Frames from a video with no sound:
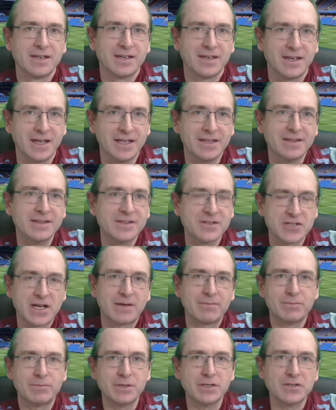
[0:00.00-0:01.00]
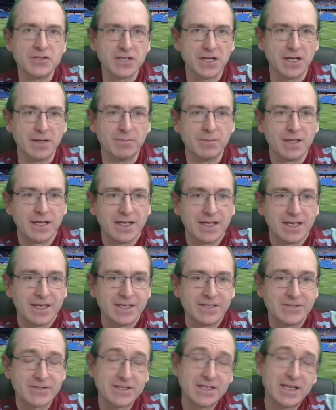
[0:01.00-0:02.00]
in the Championship.
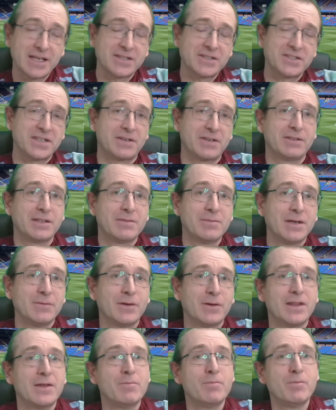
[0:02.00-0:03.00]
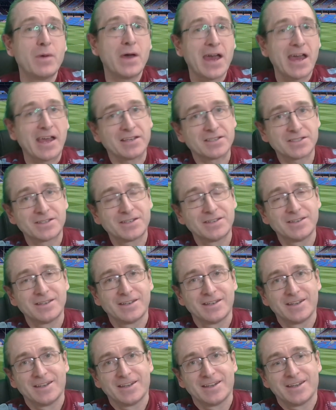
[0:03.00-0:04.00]
Doesn't necessarily mean we're the best.
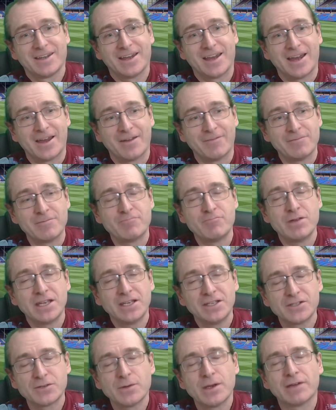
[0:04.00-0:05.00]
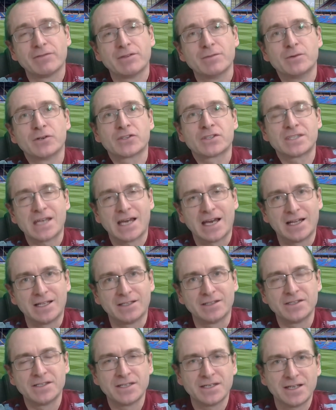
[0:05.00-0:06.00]
It means we have the most
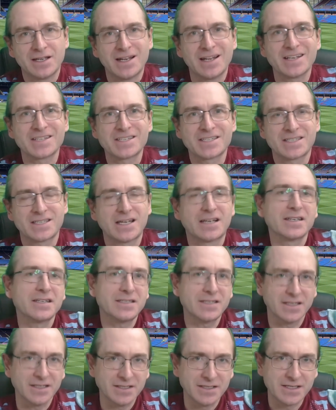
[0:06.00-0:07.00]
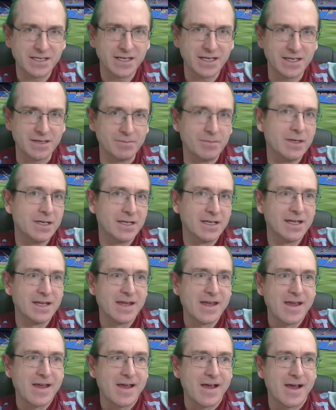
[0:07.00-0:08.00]
talented and exciting team.
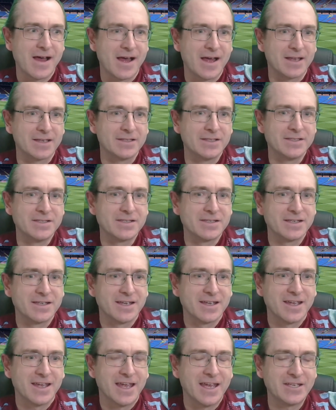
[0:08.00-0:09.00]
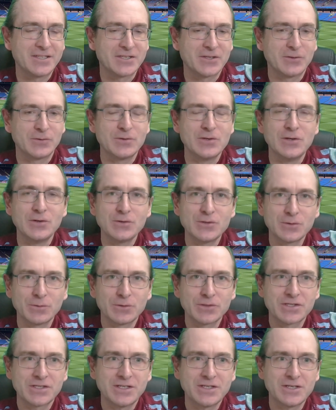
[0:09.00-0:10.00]
And it's an unusual
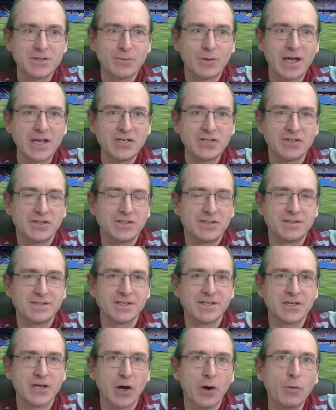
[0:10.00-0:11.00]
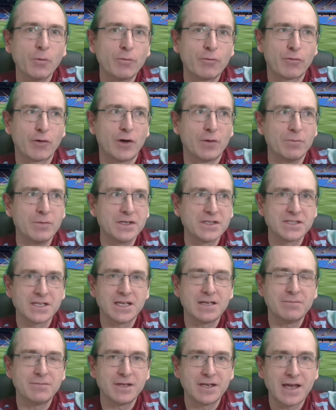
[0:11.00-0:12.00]
situation to go from the
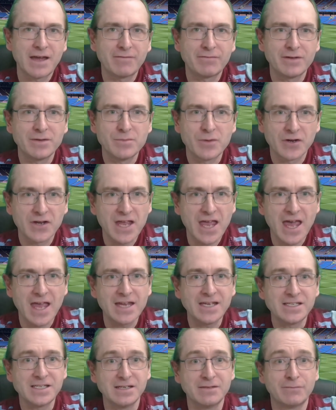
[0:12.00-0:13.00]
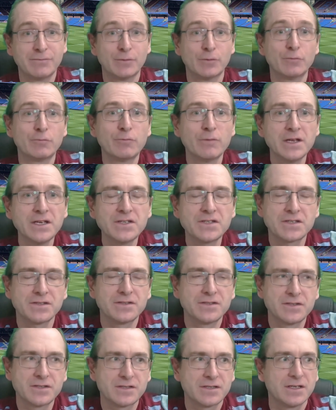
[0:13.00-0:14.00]
team that everybody hated for
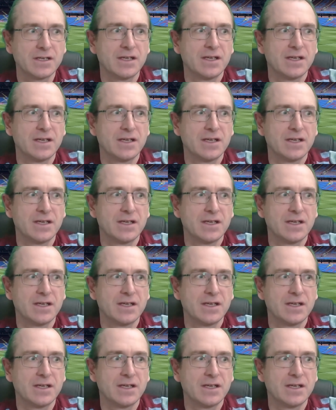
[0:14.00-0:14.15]
reasons